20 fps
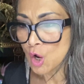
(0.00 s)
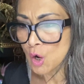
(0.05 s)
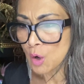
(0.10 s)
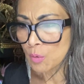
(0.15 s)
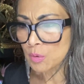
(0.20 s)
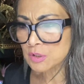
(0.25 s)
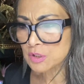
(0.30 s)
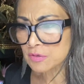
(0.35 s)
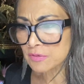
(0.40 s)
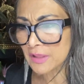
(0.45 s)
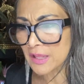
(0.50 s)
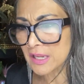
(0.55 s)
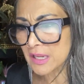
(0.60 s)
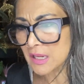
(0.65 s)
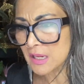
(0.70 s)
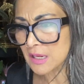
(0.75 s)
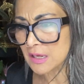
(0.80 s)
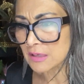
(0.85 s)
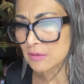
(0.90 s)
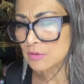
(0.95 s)
what do they
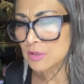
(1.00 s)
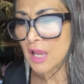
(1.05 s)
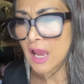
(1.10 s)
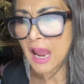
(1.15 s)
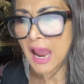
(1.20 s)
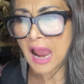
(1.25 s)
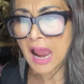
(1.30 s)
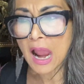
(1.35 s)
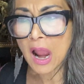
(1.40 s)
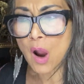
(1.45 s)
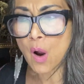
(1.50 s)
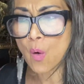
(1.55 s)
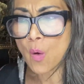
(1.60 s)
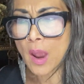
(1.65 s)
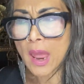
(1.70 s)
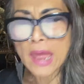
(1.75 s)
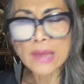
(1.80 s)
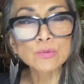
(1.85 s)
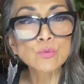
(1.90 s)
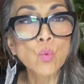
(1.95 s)
eat, how,
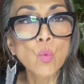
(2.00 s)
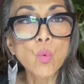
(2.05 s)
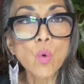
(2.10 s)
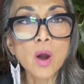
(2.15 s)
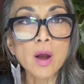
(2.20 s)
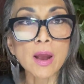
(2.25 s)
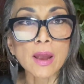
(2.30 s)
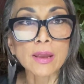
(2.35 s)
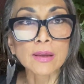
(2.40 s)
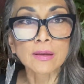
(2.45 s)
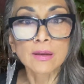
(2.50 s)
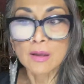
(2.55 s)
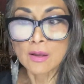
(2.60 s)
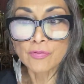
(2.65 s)
and why?